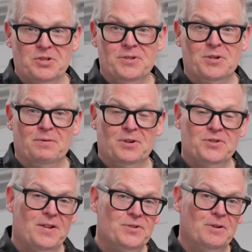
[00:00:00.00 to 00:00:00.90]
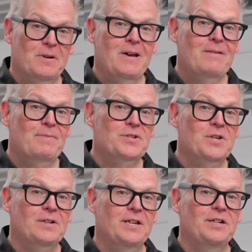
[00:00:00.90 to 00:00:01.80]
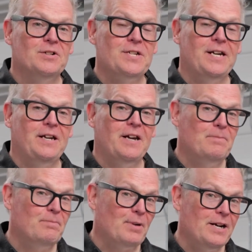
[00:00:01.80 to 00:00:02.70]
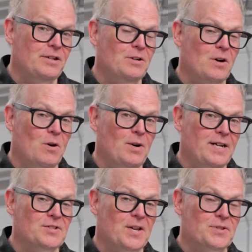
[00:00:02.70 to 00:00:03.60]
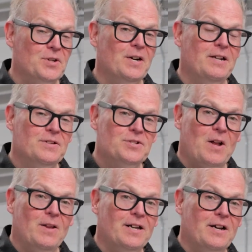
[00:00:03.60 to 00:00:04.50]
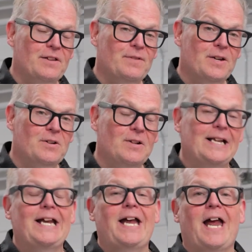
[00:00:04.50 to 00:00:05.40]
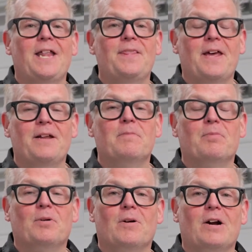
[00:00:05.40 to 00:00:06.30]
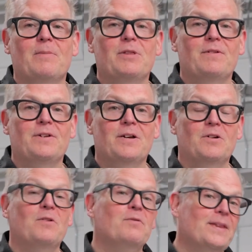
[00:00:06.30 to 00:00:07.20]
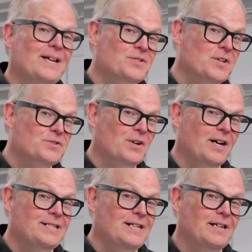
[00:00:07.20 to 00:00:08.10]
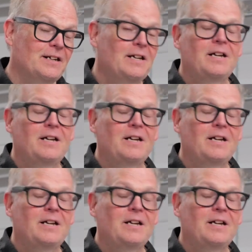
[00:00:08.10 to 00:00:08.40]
sensor for sensor. Basically, you're taking a brand new OE sensor and installing it on the vehicle and then programming the vehicle for that sensor ID.